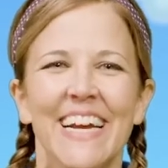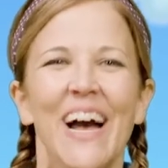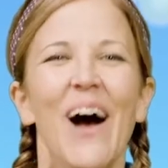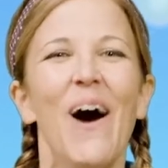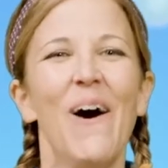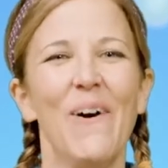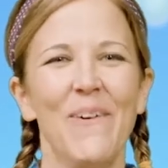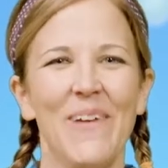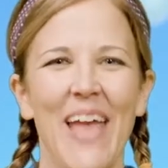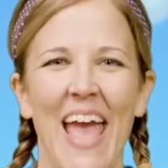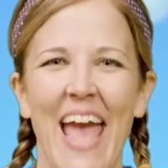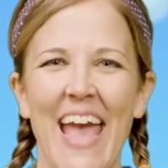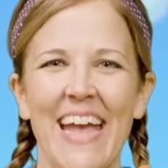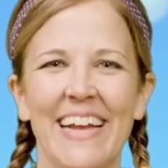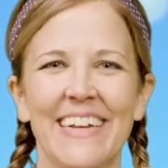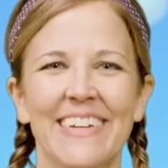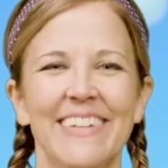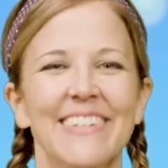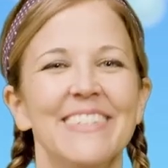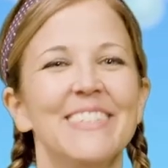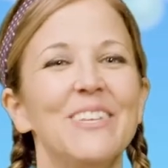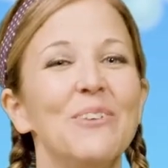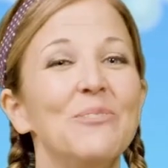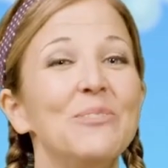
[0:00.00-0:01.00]
Okay,
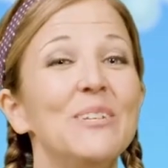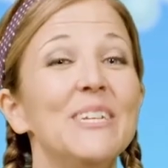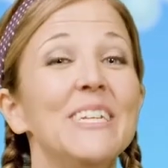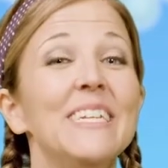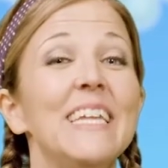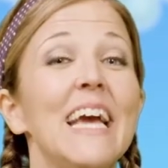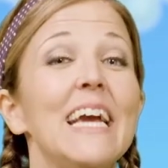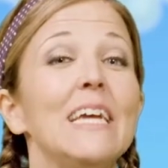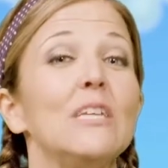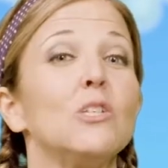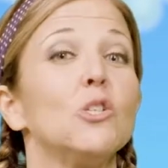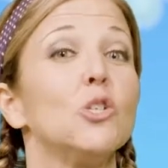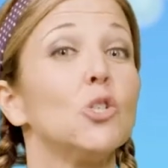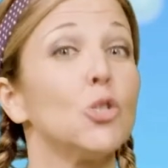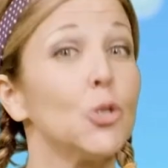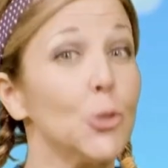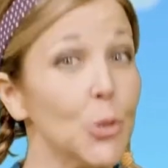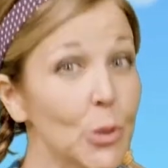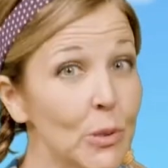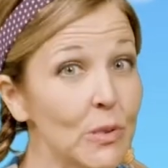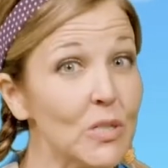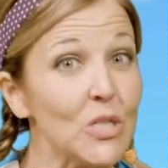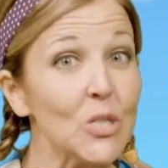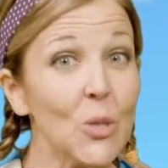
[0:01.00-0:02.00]
so today's
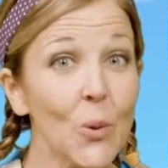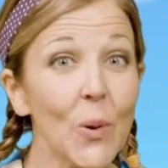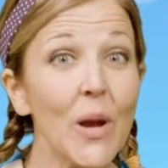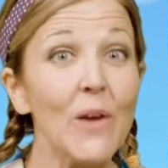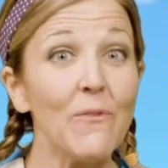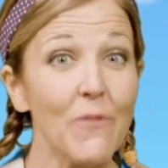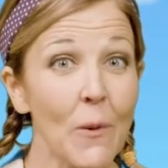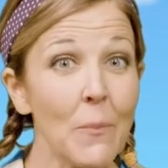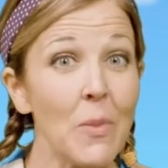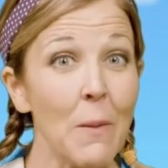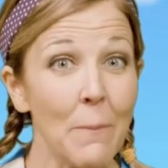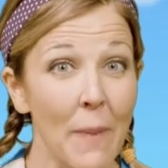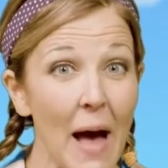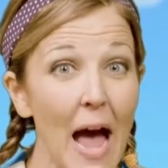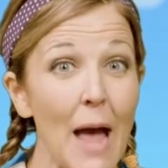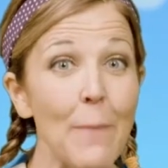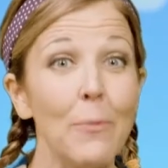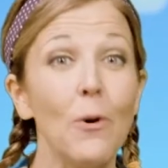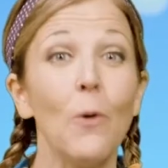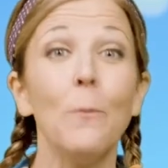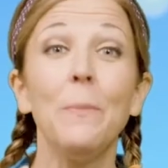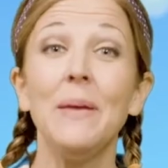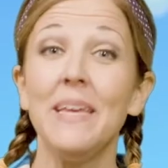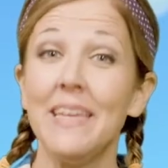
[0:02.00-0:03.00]
true story from the
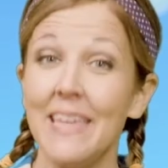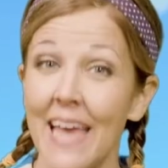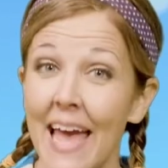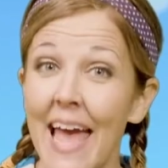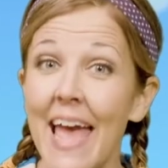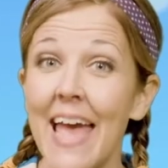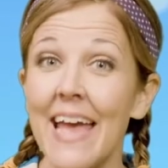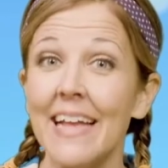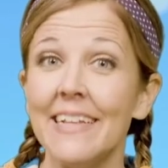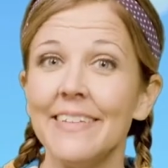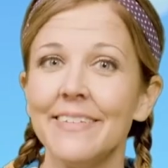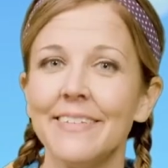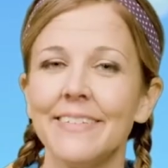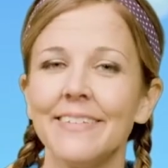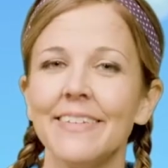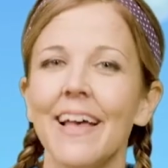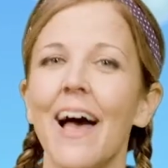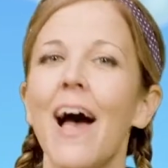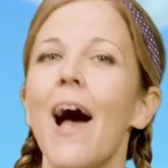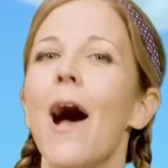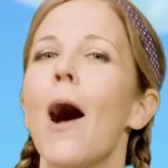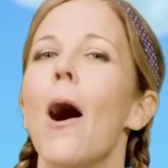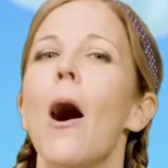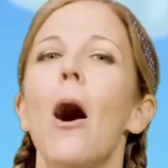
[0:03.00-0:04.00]
Bible begins
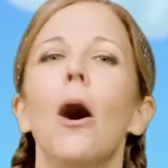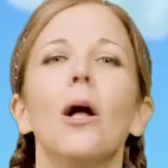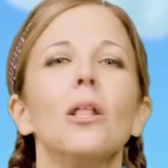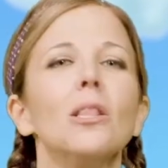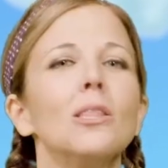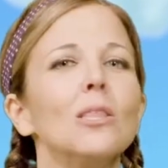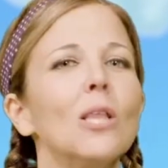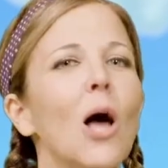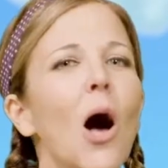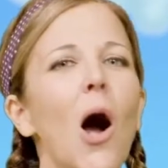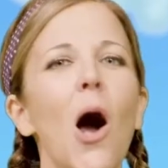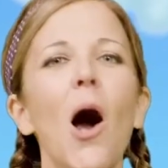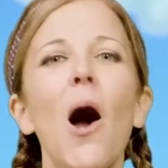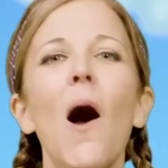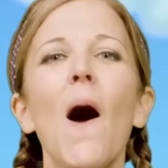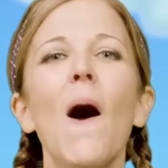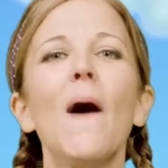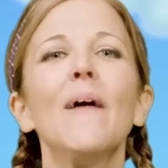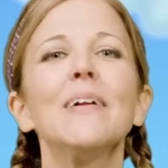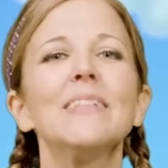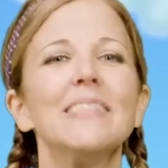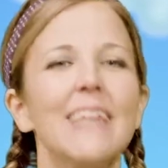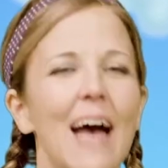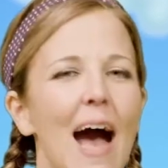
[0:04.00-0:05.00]
a
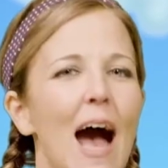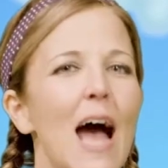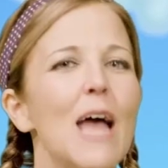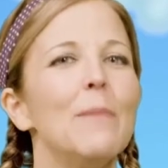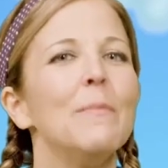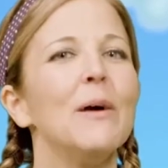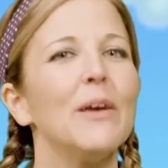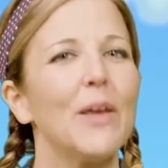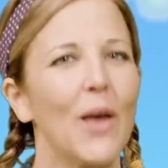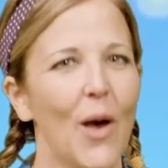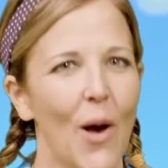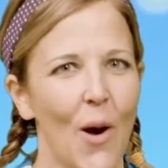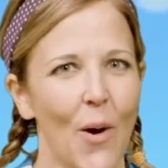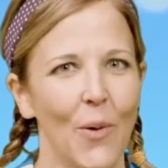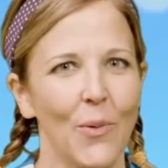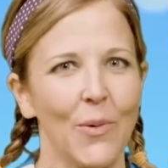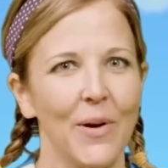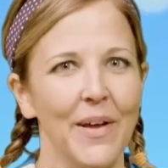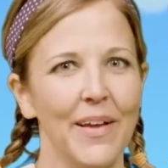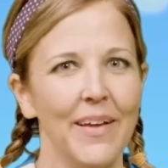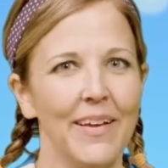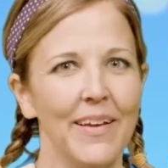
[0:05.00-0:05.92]
long time ago.